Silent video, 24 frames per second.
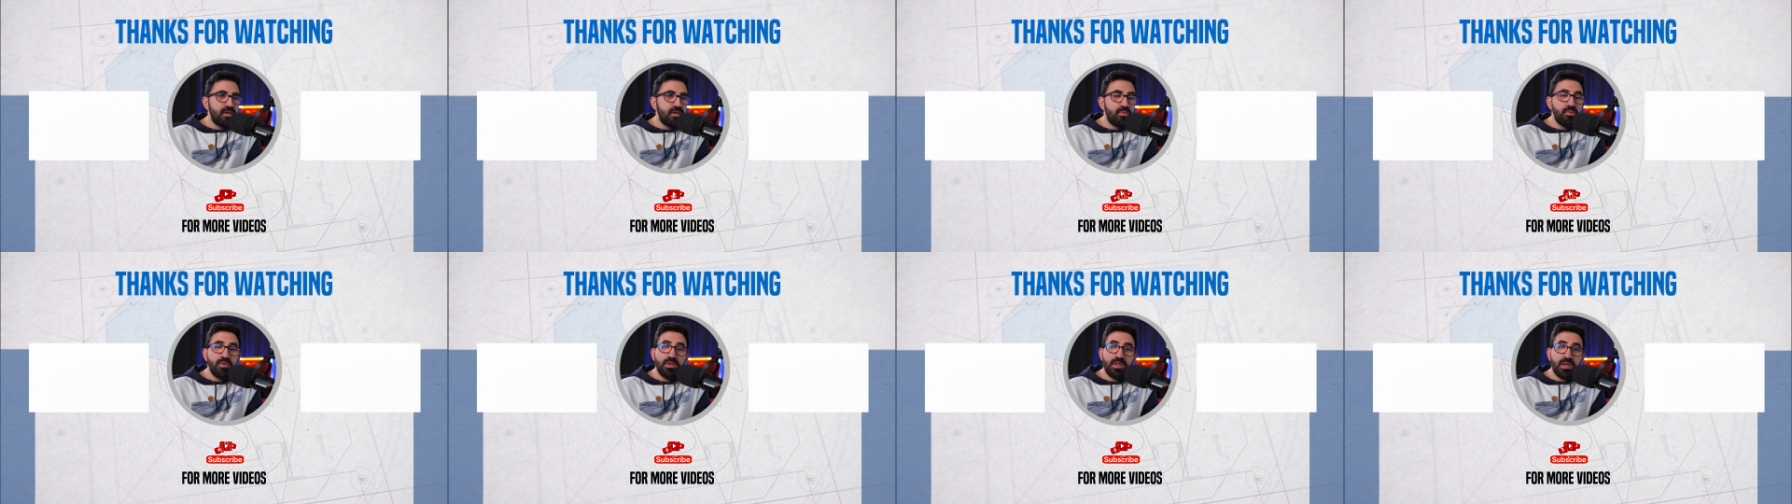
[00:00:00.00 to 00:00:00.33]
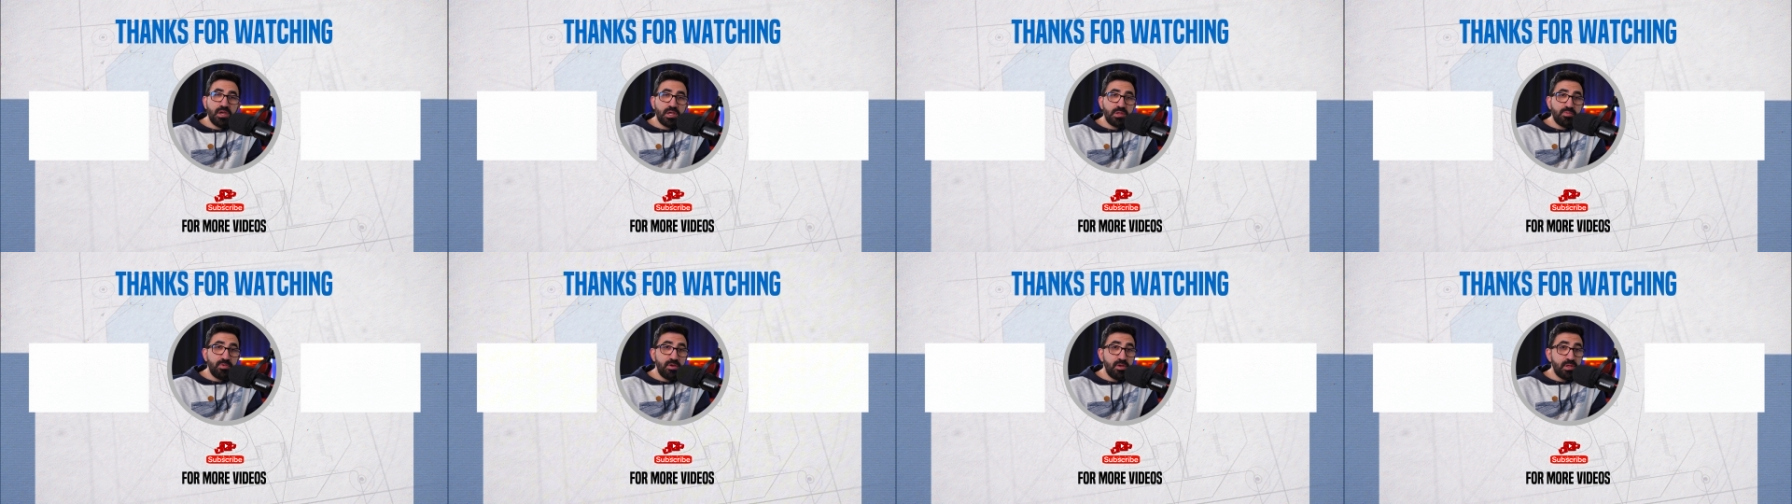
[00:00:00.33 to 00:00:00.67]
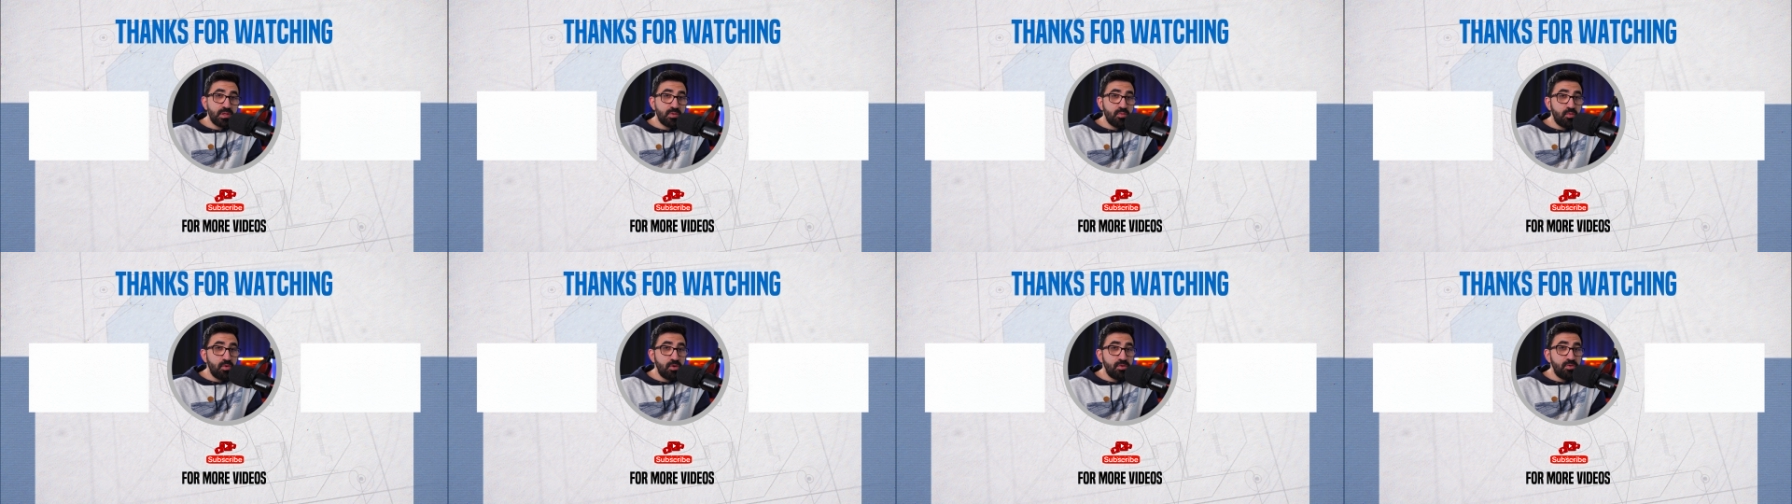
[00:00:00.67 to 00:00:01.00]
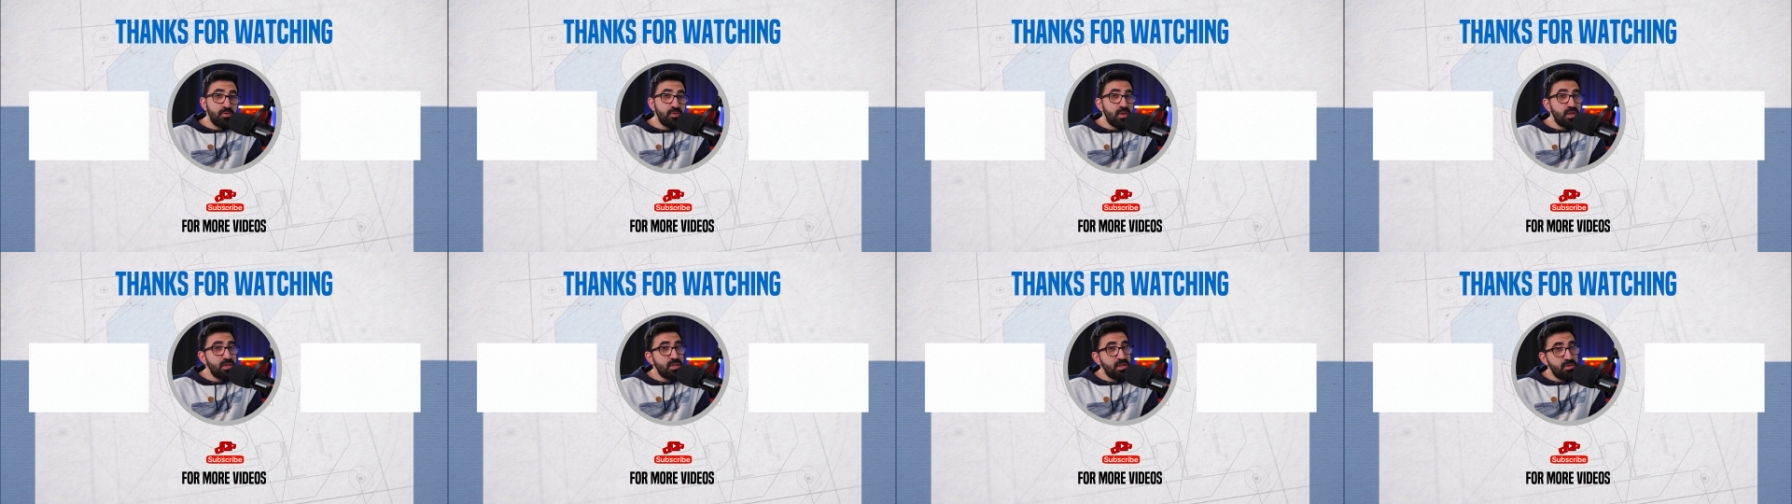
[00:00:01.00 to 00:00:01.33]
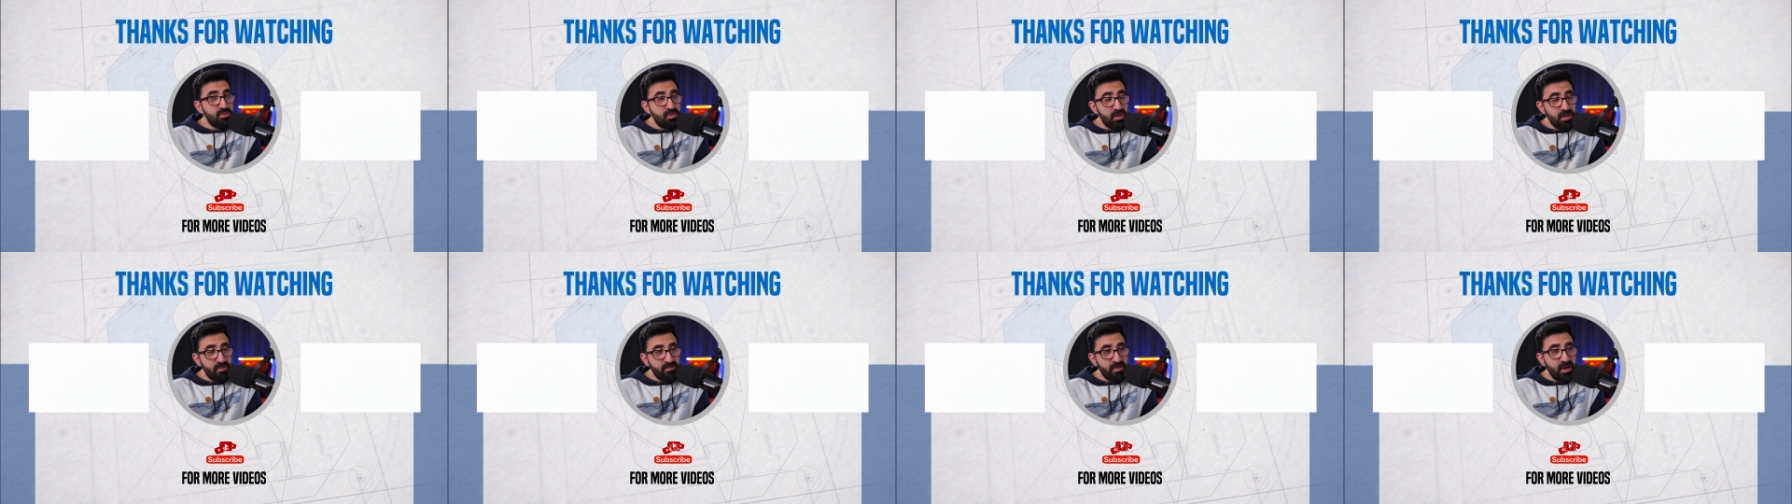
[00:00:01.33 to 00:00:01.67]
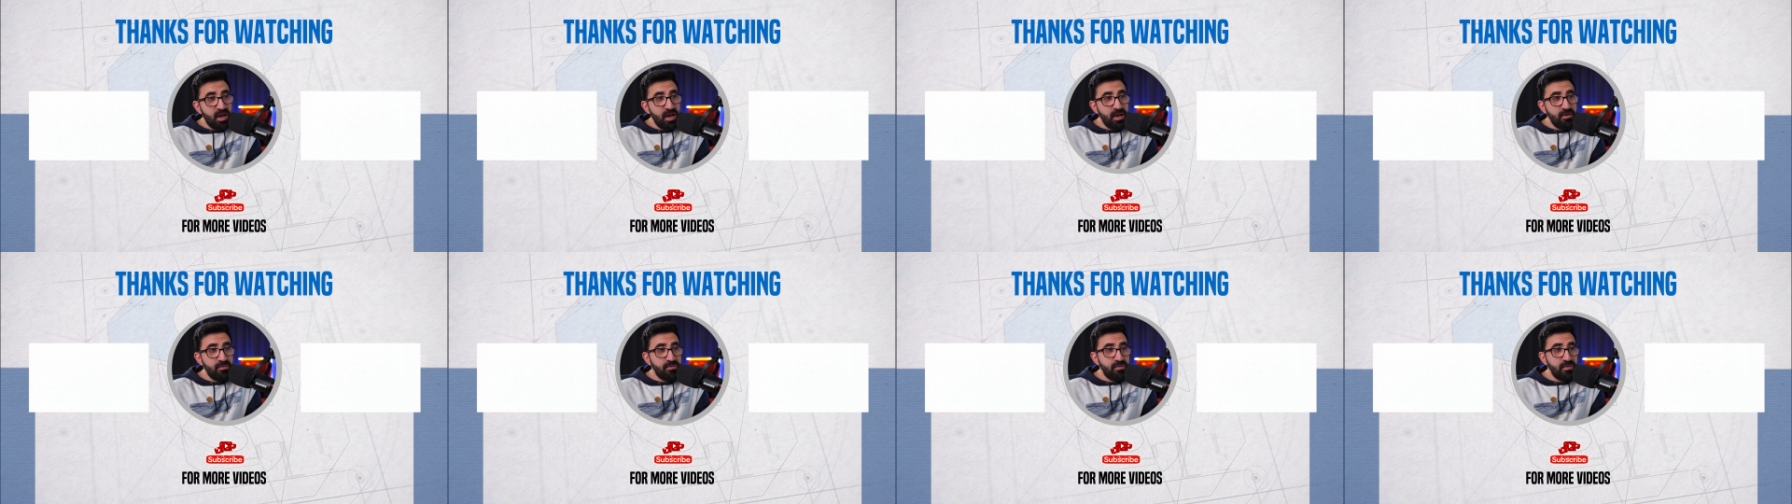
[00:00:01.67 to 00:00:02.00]
3D Experience World
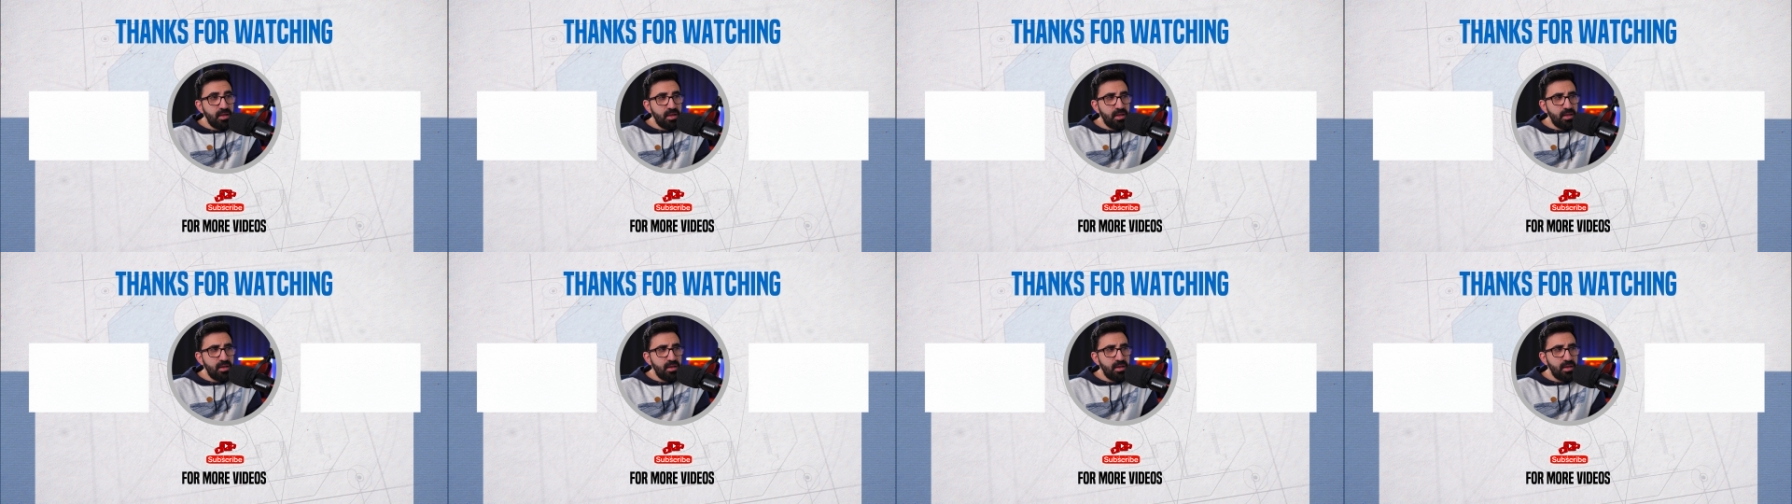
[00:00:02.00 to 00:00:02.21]
2025